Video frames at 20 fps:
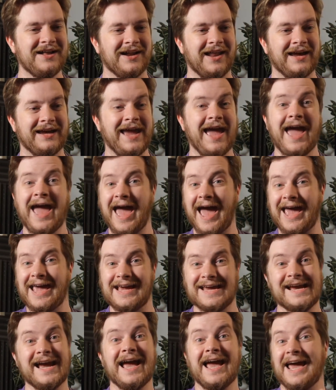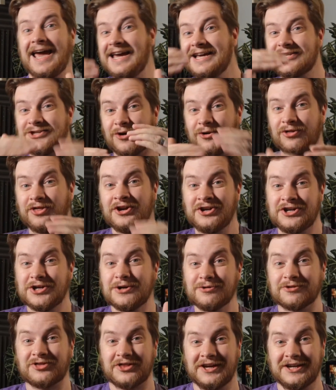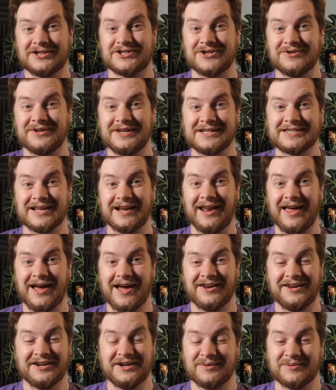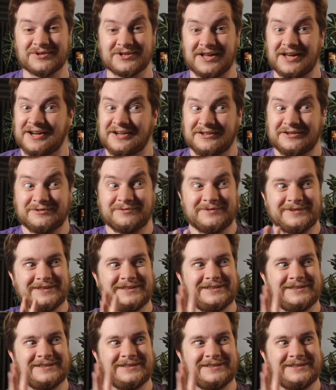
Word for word: Like, hey, here's all the new things you need to learn. And it was like, oh my